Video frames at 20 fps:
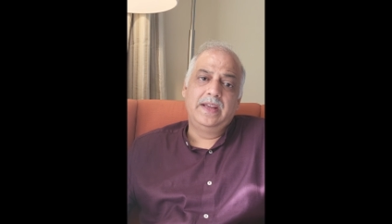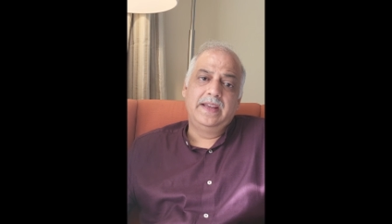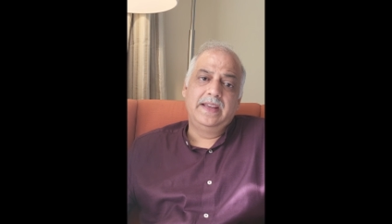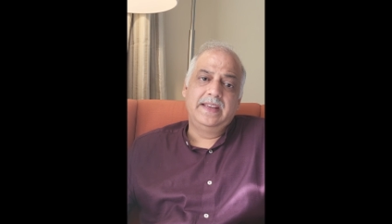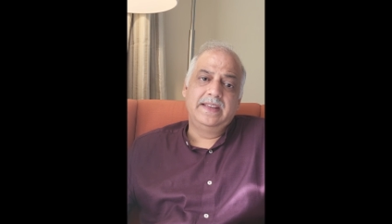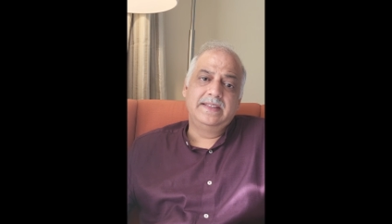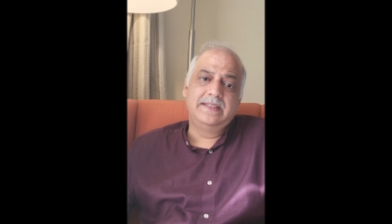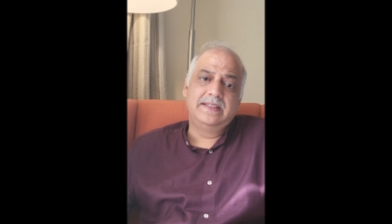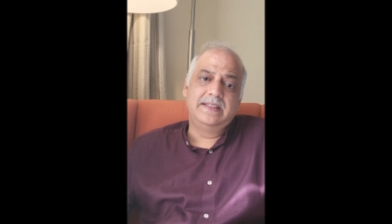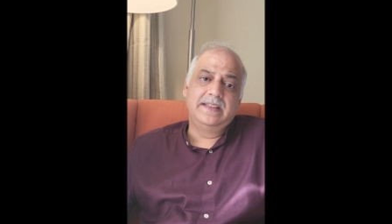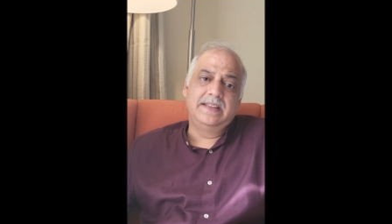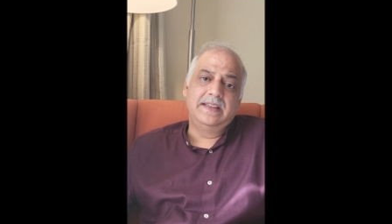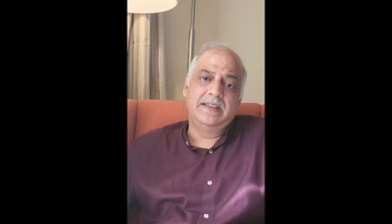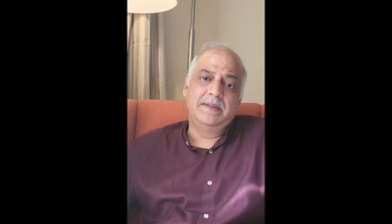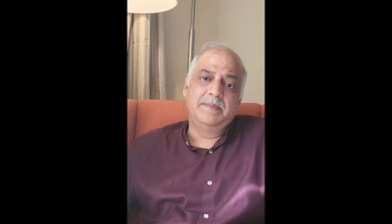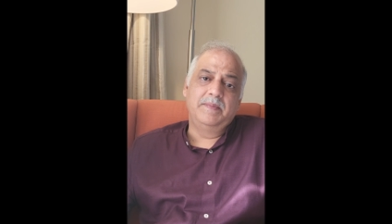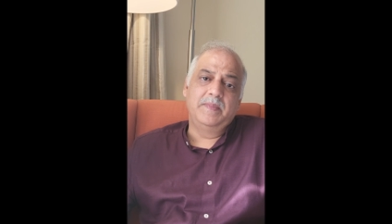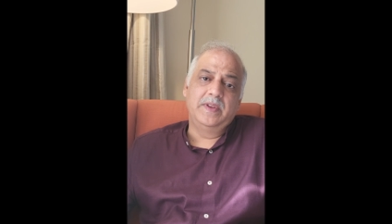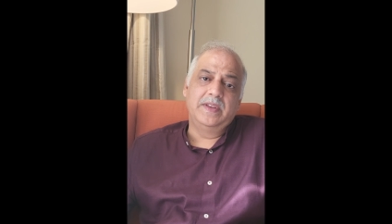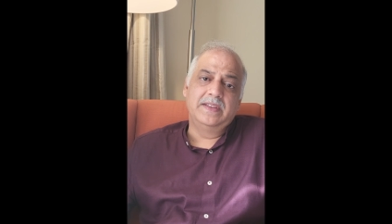is
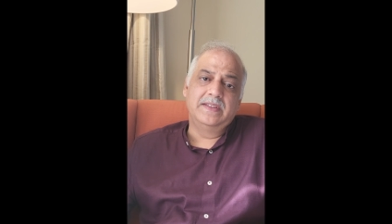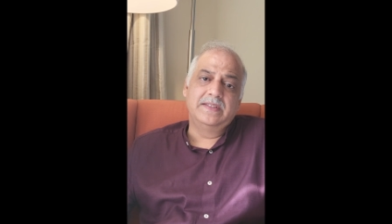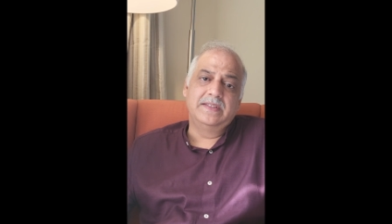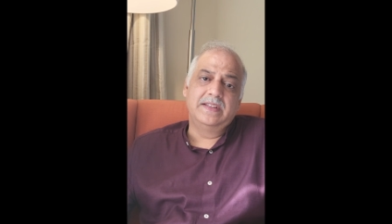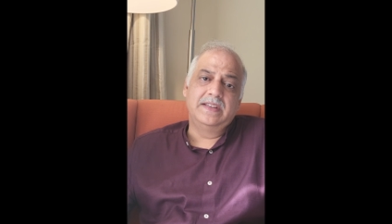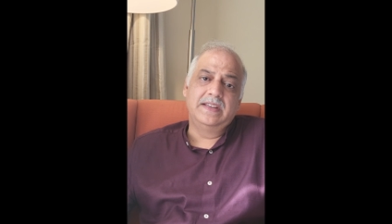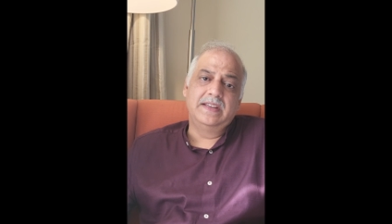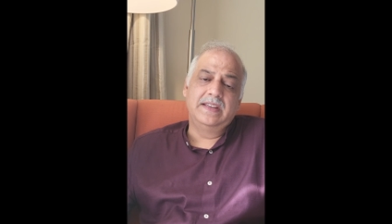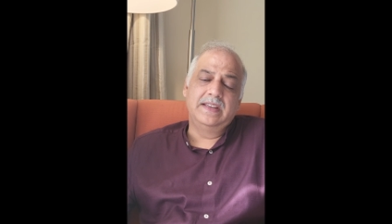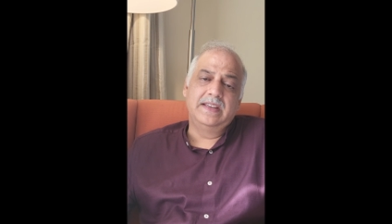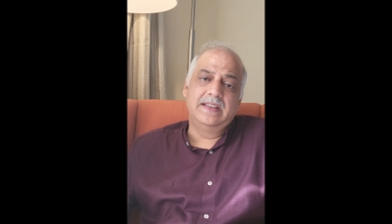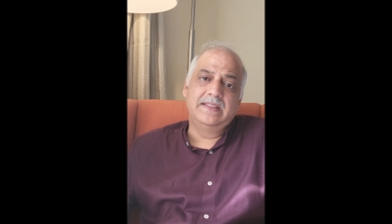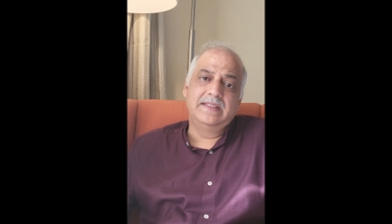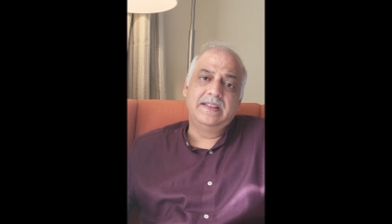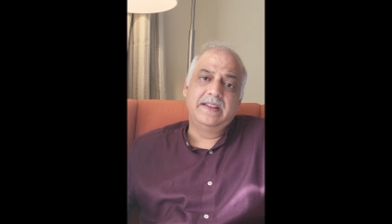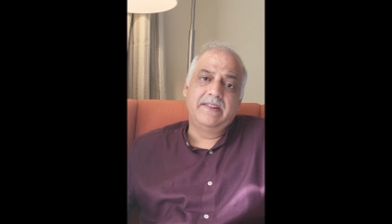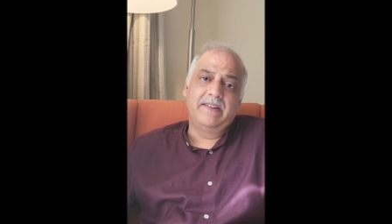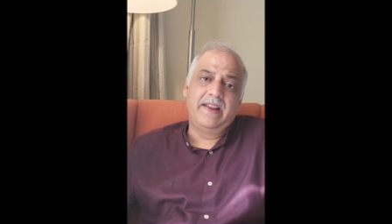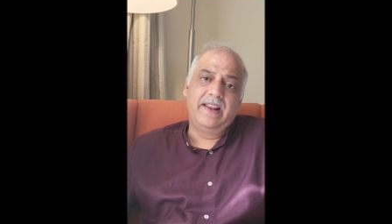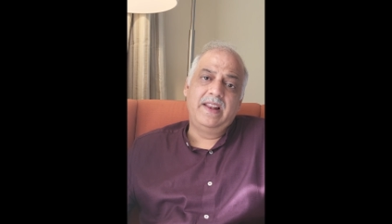the is the is
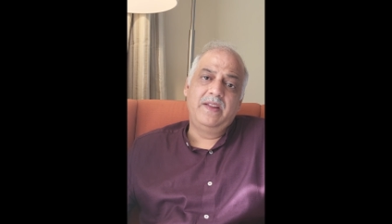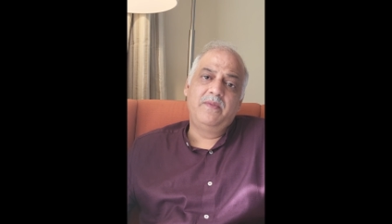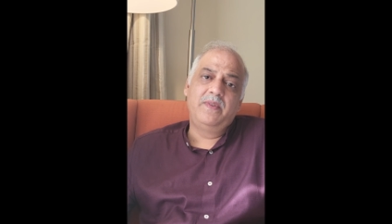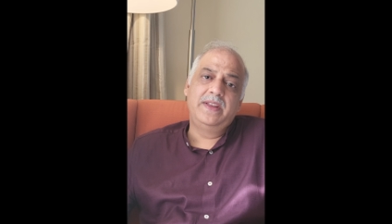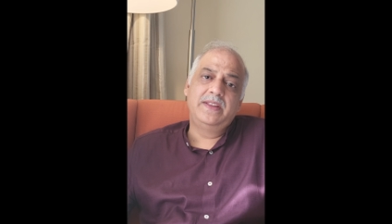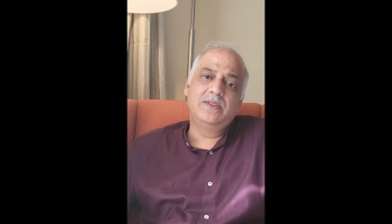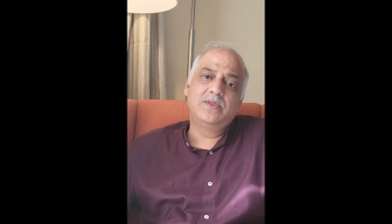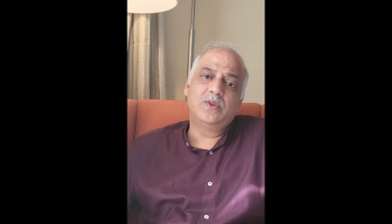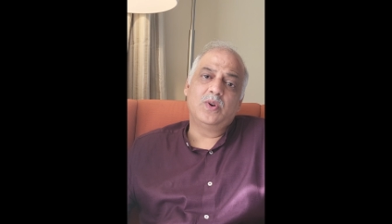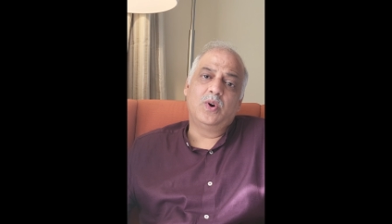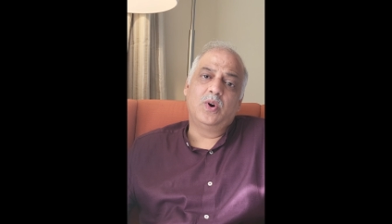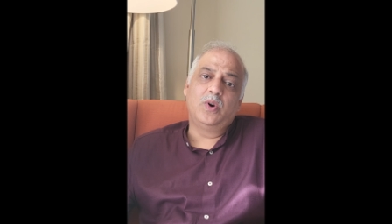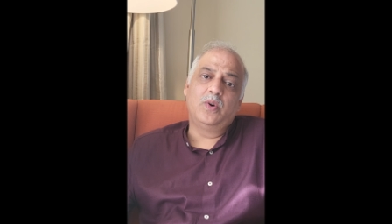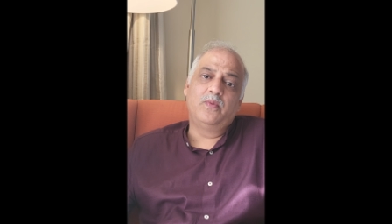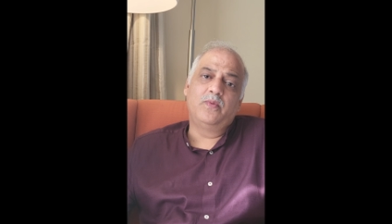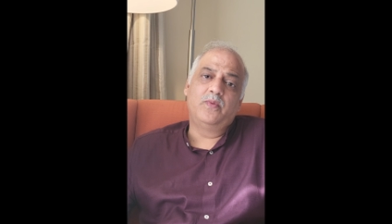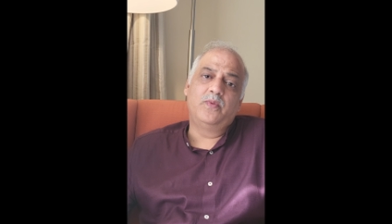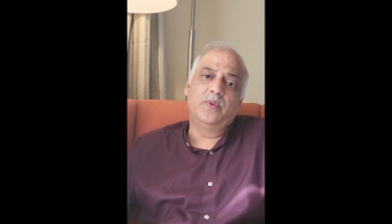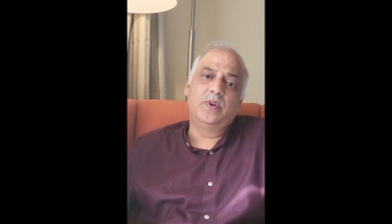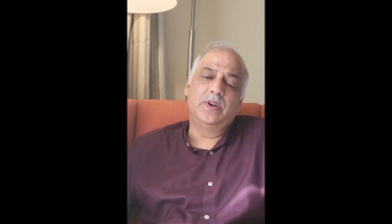the relevance
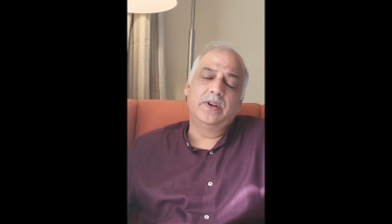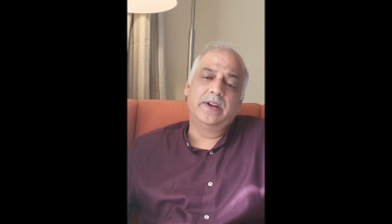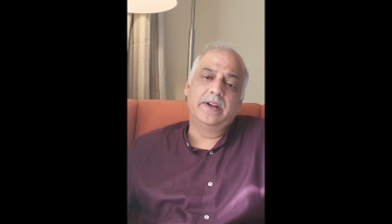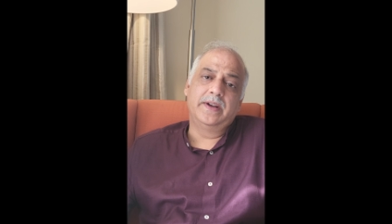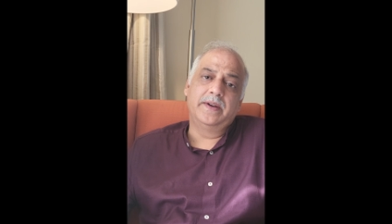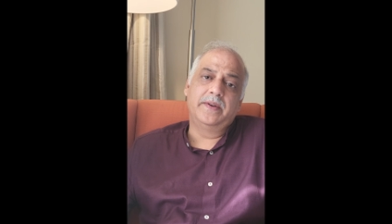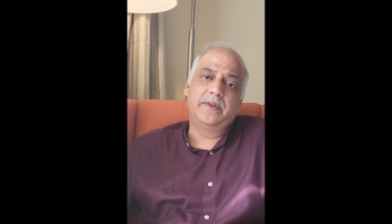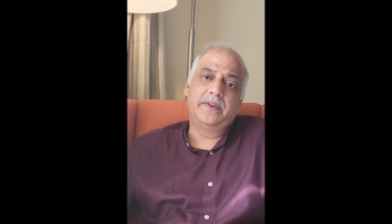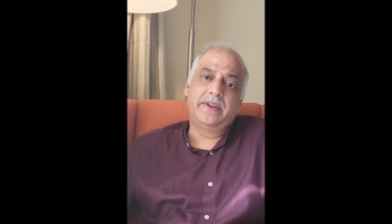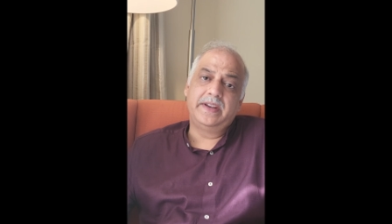of uh,